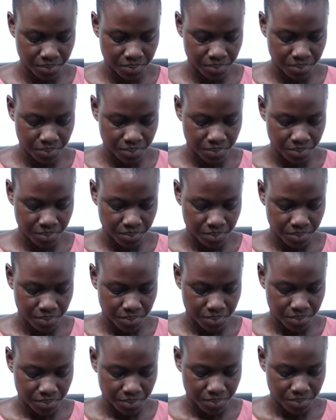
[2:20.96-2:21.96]

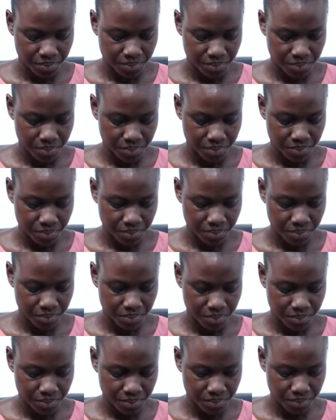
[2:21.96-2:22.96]

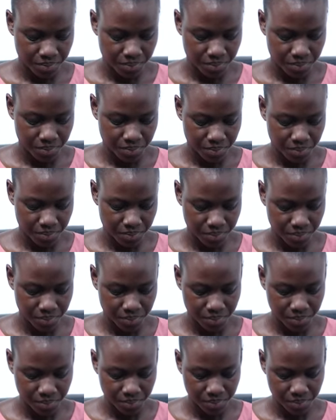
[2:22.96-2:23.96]

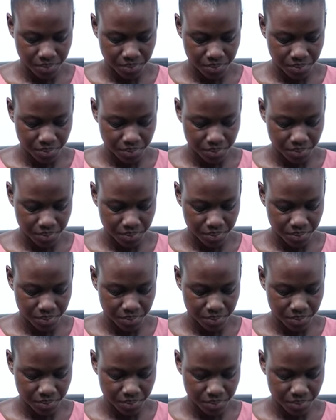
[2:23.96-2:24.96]

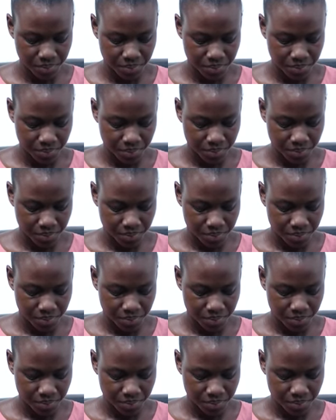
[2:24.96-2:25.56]
This person isn't speaking.